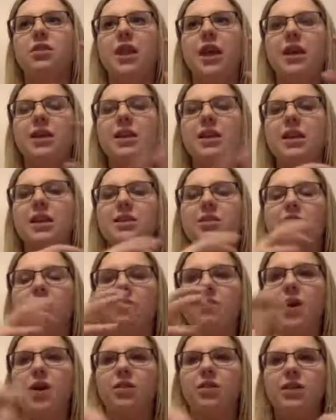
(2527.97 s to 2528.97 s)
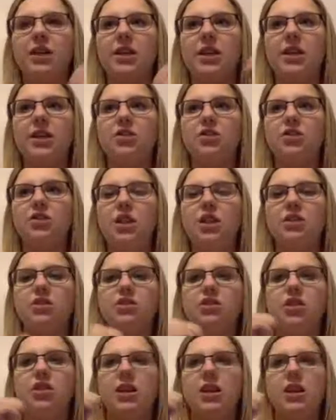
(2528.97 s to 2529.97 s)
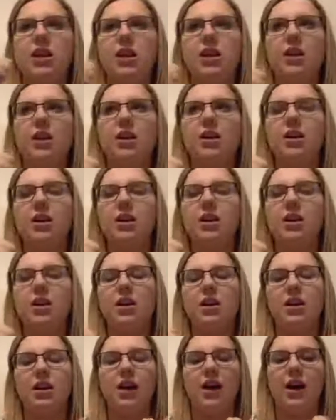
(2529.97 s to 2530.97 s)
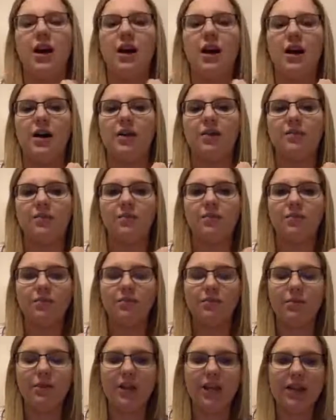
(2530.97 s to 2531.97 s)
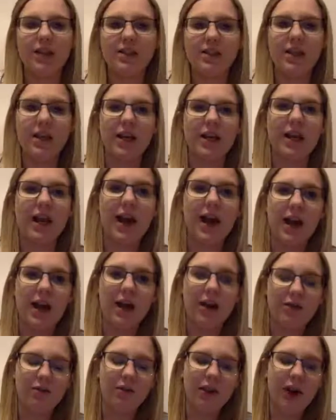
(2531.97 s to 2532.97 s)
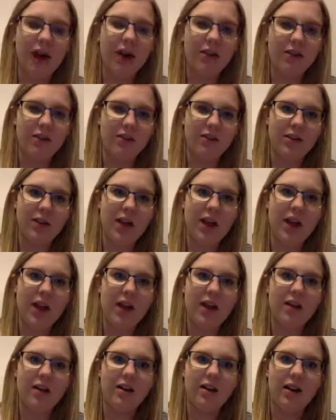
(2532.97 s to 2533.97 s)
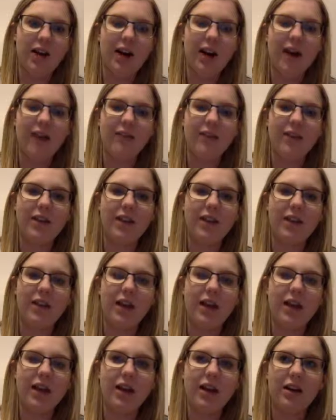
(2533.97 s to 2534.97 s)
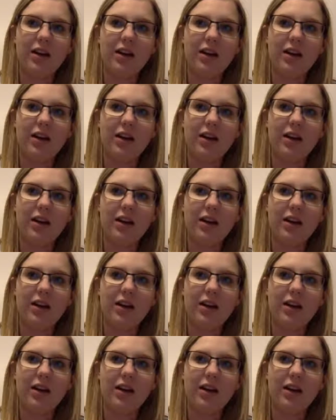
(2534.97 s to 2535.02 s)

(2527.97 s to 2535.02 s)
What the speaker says: like things are melting and changing and things like that, rather than having like